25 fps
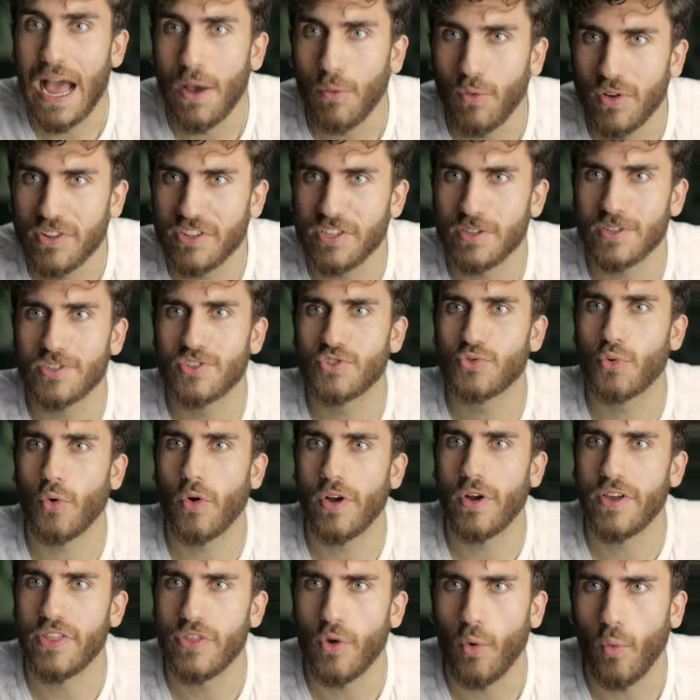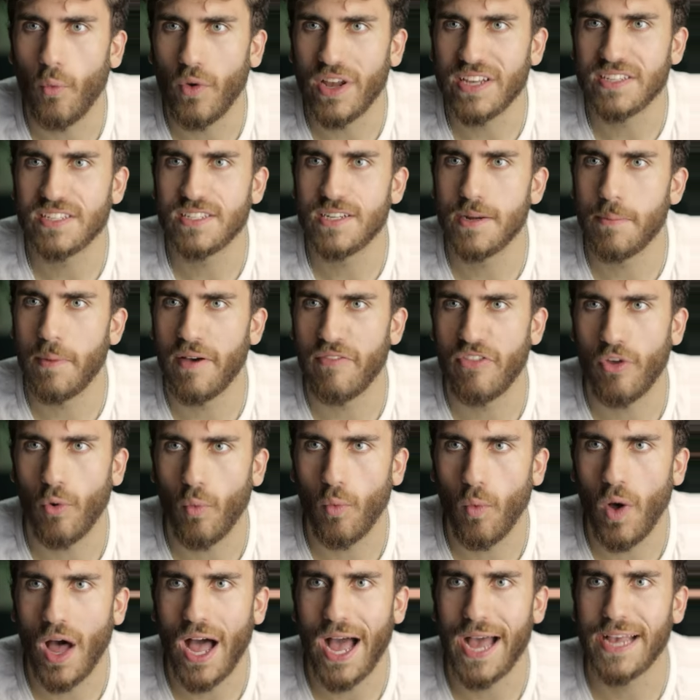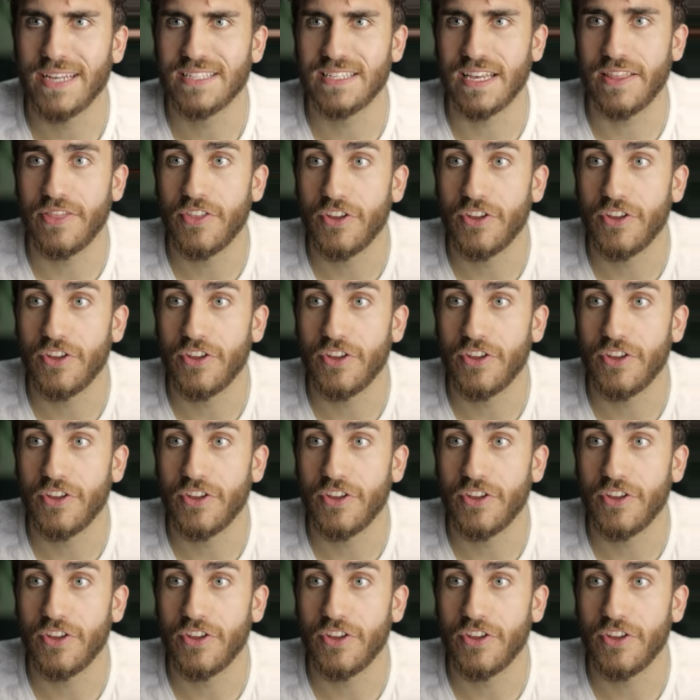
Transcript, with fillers: I will destroy the wisdom of the wise,